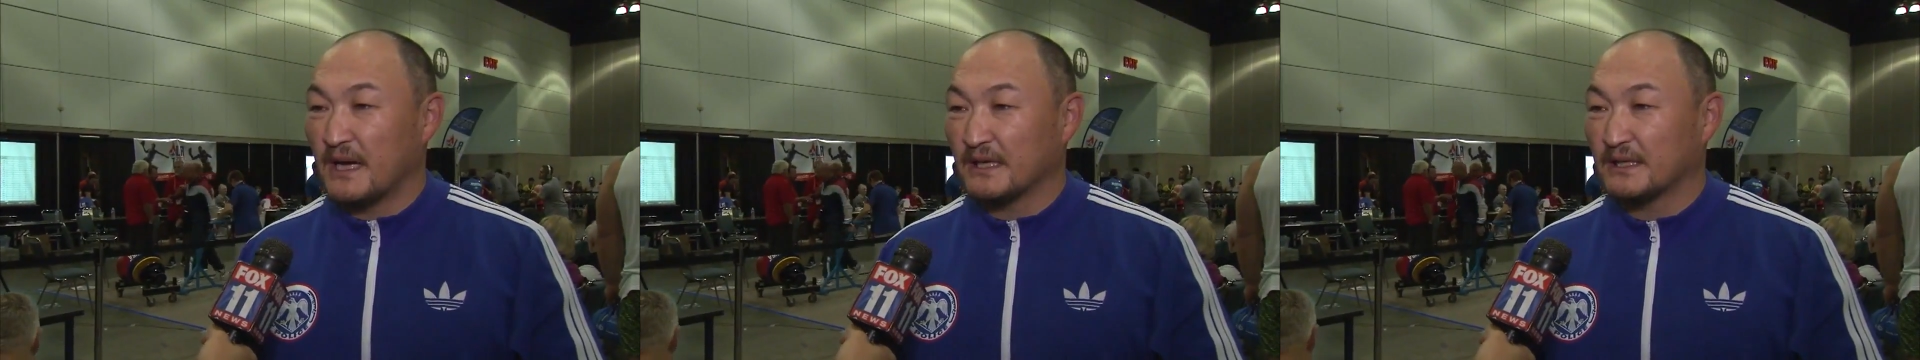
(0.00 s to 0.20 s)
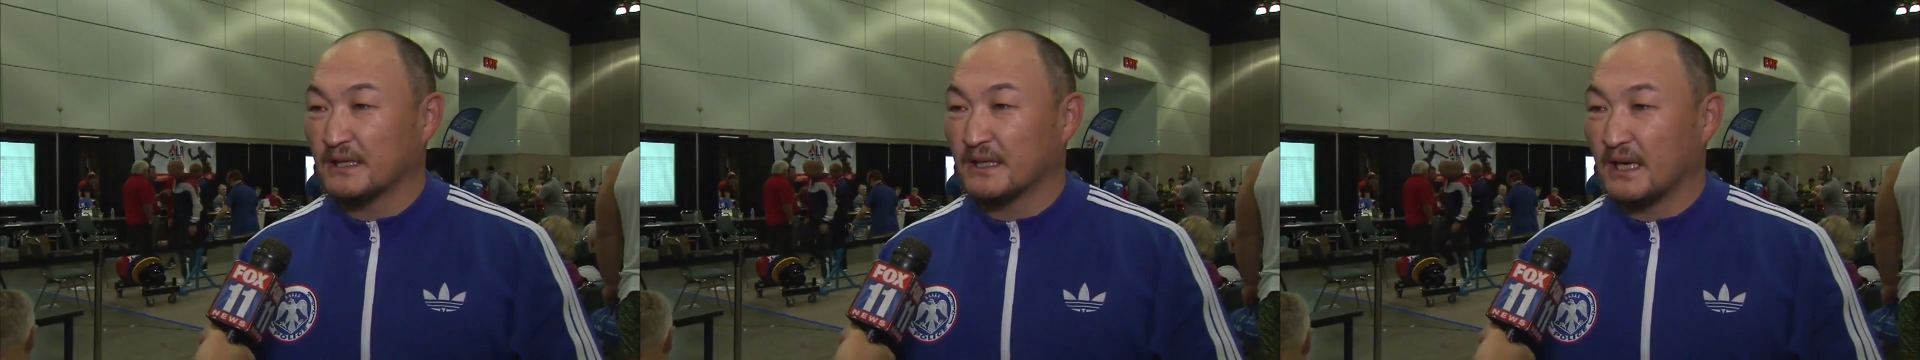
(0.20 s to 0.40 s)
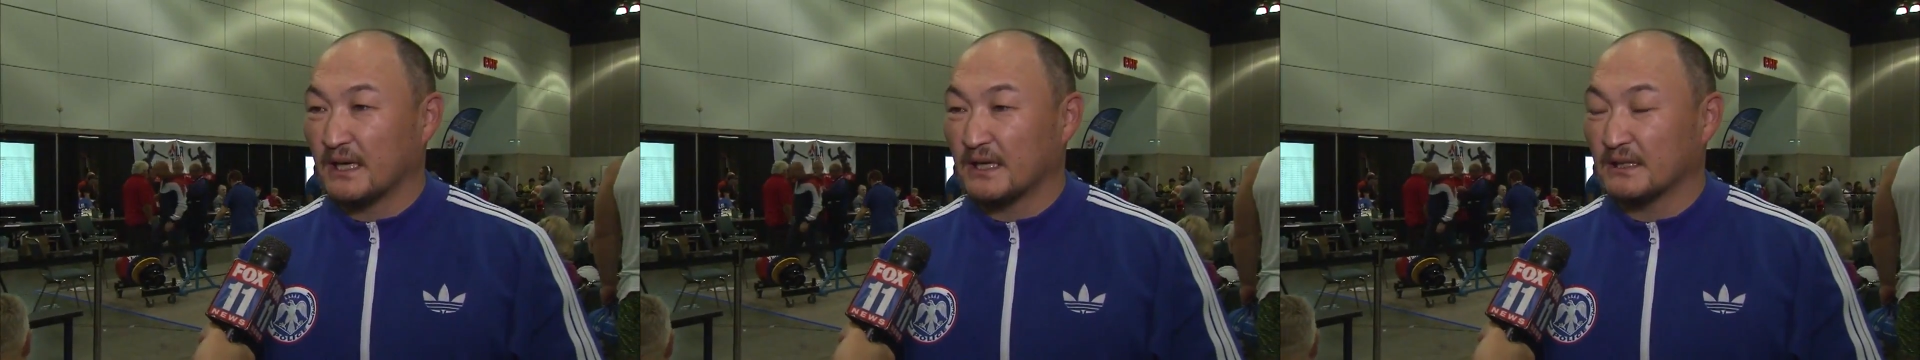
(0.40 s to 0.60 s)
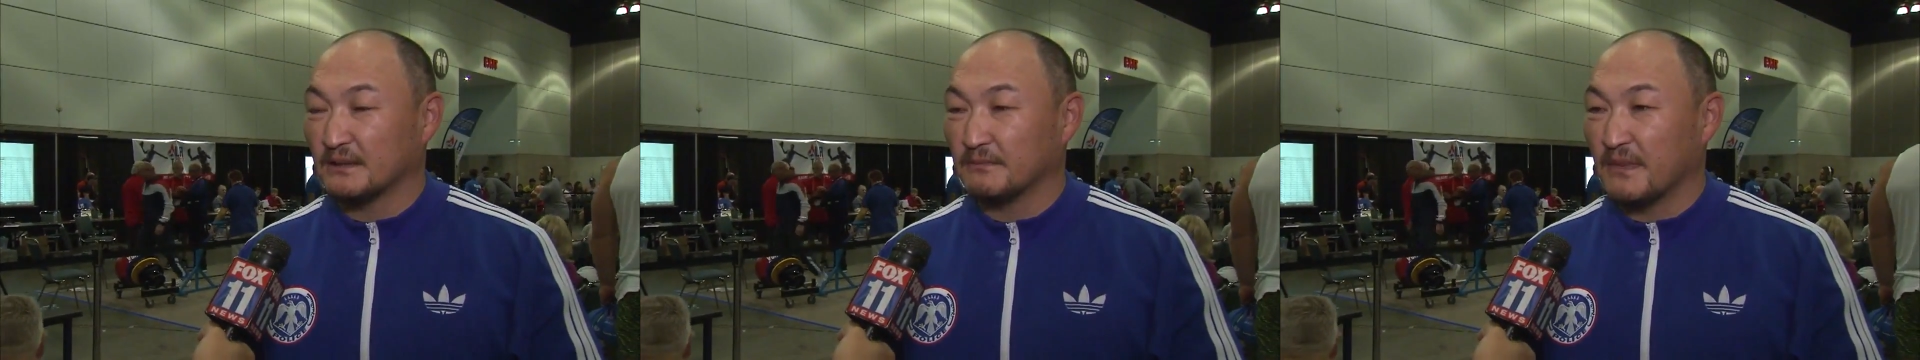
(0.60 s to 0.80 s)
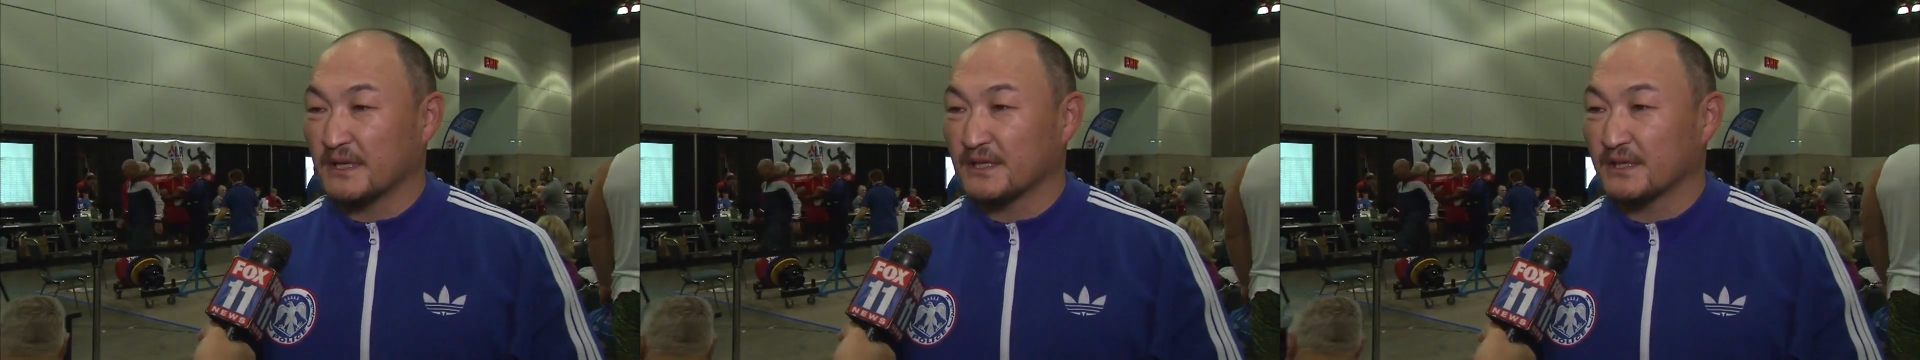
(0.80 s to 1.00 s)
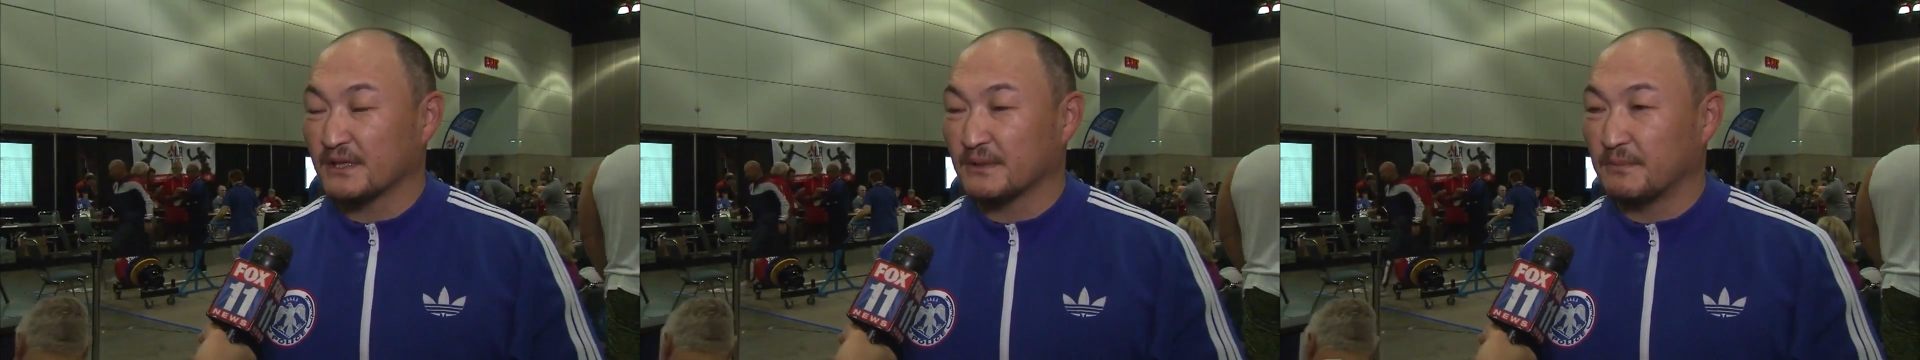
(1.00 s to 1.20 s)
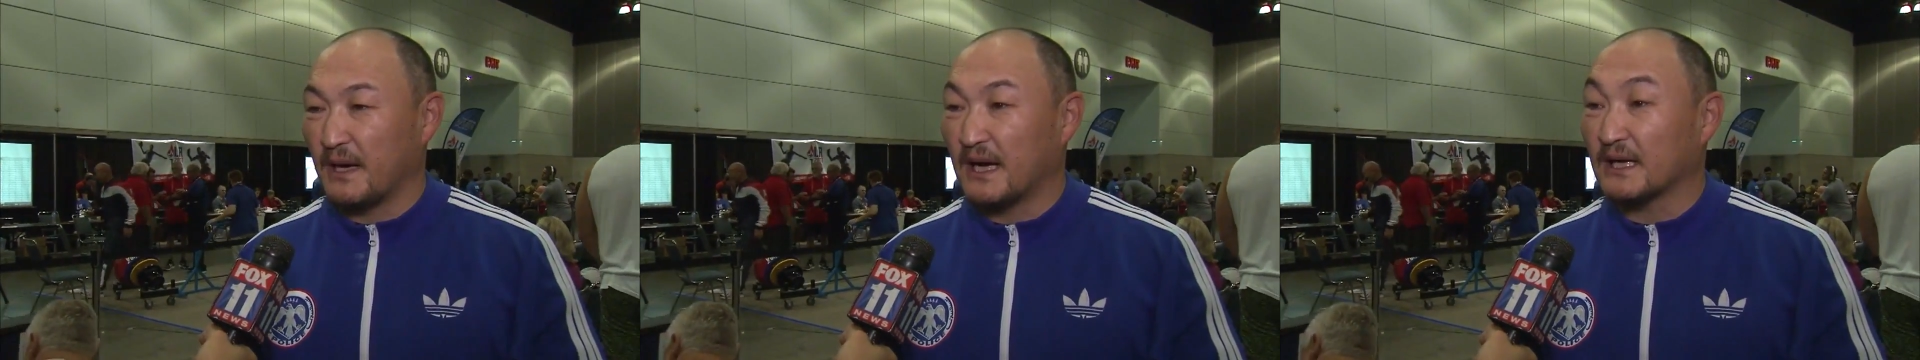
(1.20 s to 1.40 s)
a tough sport for just,